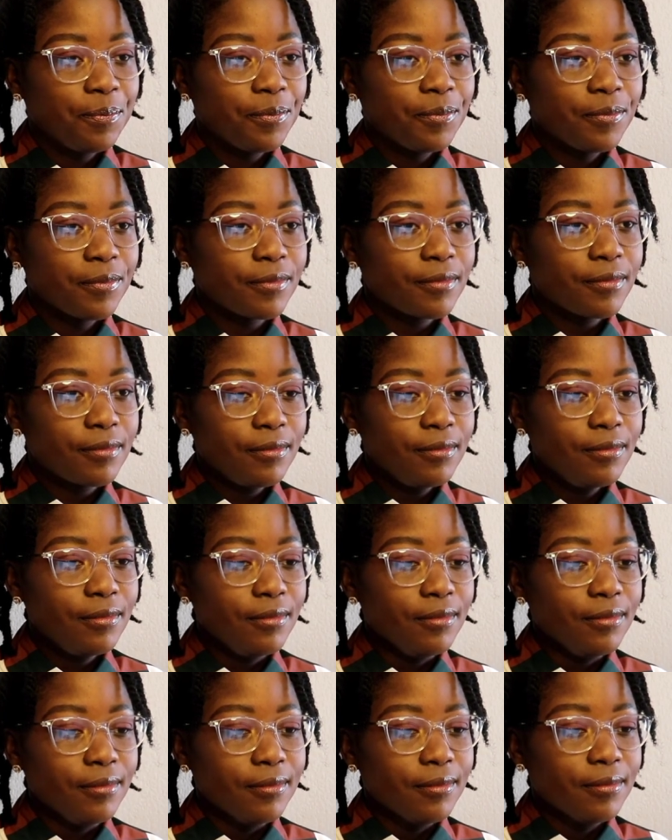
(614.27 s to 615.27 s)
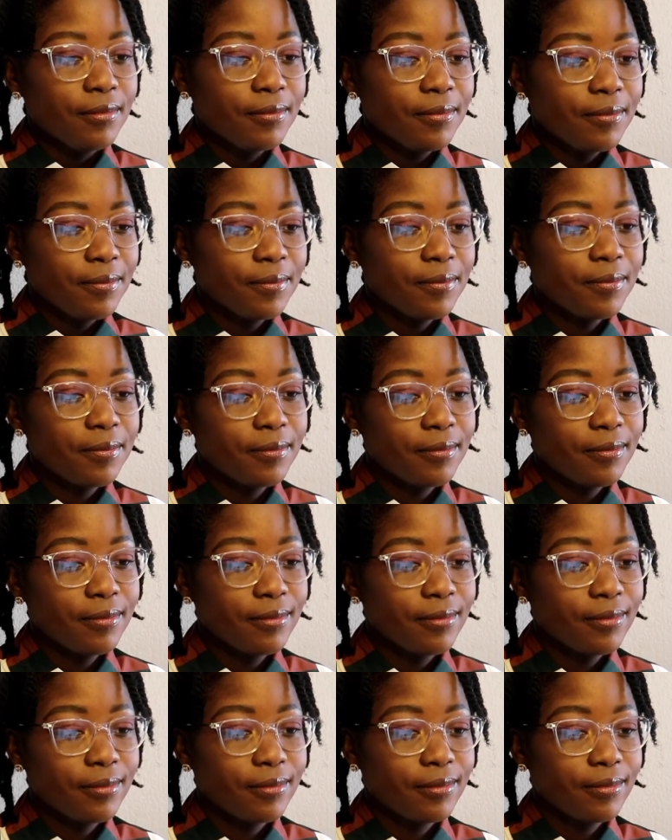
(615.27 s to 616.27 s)

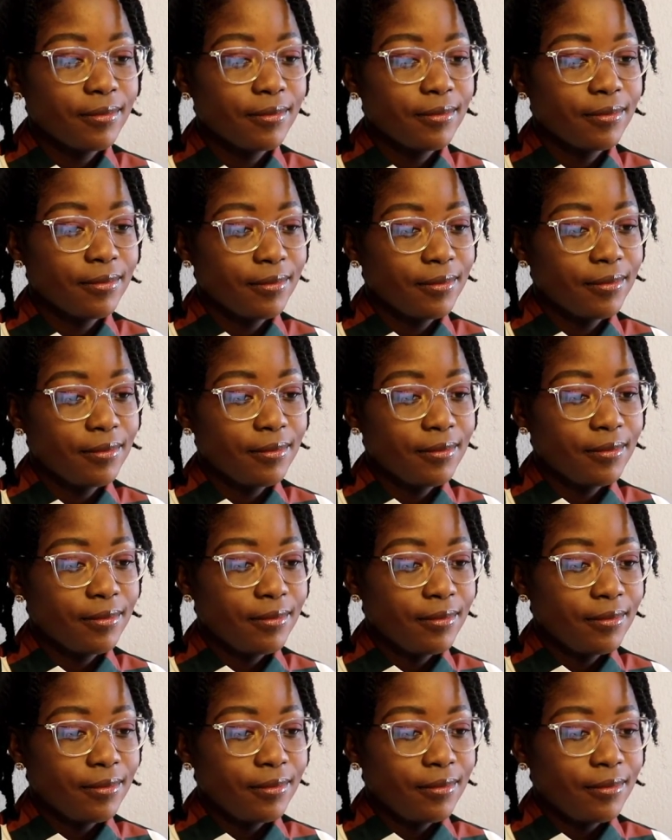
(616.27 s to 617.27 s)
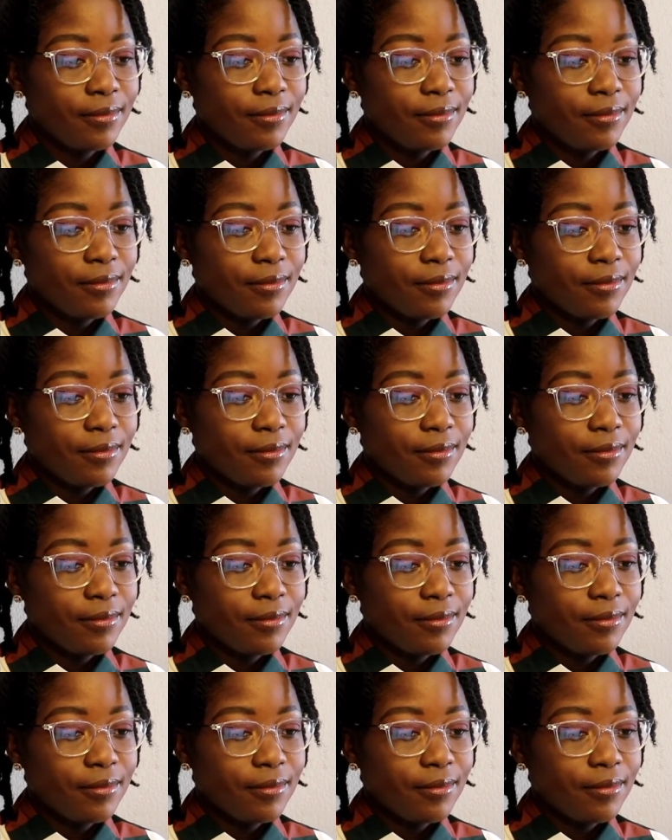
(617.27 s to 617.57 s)
Nobody speaks.